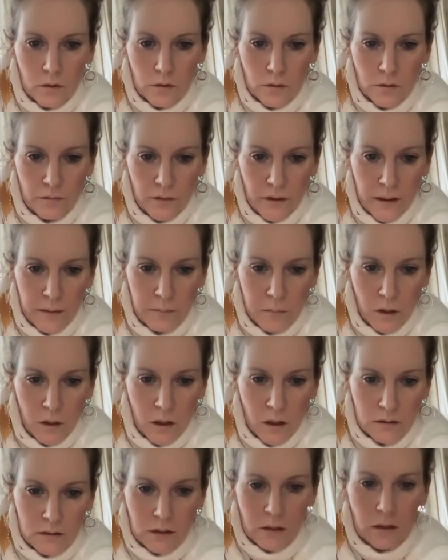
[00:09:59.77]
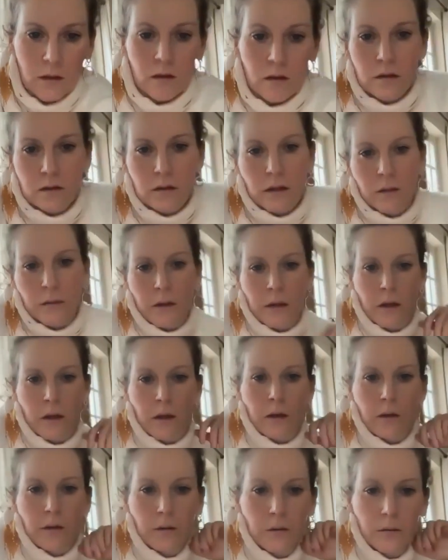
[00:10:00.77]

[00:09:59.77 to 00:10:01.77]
Twin Flame Masterclass. There we go.